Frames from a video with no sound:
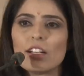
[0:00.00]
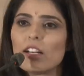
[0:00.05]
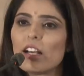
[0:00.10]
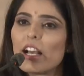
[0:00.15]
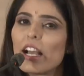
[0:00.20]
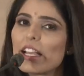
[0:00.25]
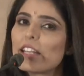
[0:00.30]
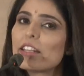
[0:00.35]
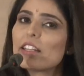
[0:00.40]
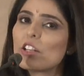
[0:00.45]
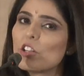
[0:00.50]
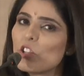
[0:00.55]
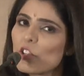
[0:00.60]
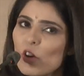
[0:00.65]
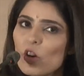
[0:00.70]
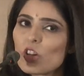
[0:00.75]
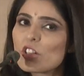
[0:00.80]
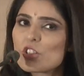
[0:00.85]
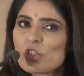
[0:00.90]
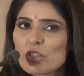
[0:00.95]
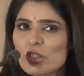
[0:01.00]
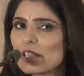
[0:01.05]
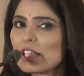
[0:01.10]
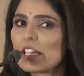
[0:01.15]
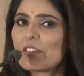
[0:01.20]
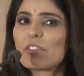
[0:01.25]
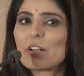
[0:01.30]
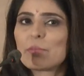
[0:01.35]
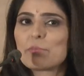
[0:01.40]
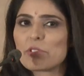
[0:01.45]
I did not
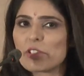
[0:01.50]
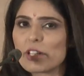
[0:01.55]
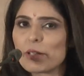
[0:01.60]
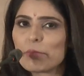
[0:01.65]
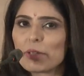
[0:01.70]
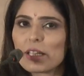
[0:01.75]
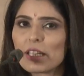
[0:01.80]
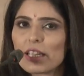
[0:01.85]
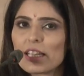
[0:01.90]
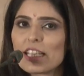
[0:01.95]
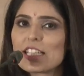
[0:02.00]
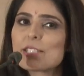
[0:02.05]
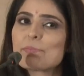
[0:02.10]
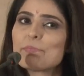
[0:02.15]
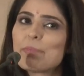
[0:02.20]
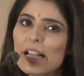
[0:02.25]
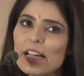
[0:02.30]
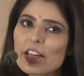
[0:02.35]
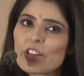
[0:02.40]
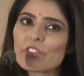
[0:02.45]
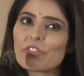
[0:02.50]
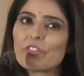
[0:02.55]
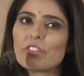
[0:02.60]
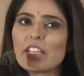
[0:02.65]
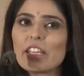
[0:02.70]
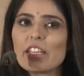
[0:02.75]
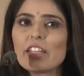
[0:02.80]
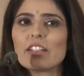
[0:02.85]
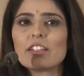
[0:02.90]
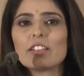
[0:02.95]
give up dreaming in spite of
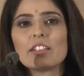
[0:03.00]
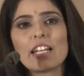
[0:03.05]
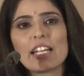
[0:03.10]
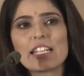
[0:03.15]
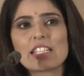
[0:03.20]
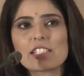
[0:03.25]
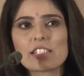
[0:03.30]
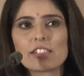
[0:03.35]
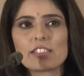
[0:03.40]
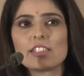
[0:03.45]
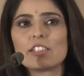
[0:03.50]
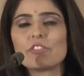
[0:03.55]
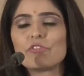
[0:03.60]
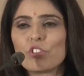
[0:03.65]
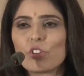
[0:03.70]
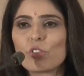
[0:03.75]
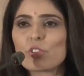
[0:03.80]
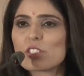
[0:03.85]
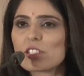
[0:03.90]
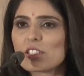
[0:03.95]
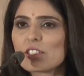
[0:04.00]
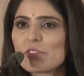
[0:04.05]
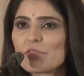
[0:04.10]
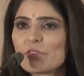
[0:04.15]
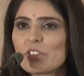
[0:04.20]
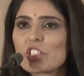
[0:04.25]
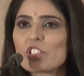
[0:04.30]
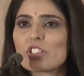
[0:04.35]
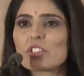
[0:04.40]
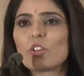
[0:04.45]
the external forces
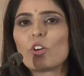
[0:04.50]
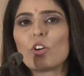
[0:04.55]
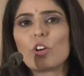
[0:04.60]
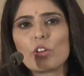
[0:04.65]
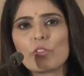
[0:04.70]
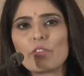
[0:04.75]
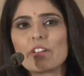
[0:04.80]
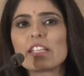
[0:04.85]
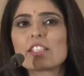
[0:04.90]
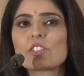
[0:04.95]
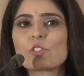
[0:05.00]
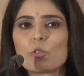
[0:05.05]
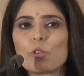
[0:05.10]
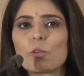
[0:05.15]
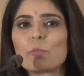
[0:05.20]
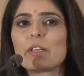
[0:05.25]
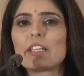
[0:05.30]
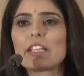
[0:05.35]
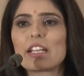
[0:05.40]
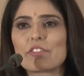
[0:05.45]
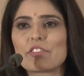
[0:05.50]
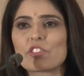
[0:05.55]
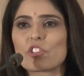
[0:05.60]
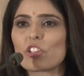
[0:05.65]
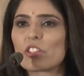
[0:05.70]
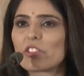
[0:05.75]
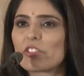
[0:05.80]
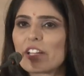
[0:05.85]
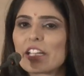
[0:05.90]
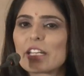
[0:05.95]
which always told me that was
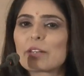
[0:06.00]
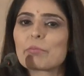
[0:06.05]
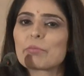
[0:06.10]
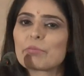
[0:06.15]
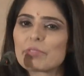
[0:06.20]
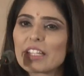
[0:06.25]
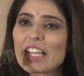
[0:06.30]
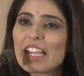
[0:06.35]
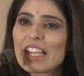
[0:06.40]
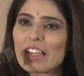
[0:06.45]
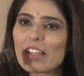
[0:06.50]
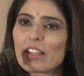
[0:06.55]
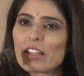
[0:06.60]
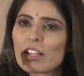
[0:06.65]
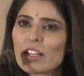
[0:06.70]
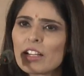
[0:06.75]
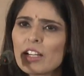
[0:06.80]
not the right thing.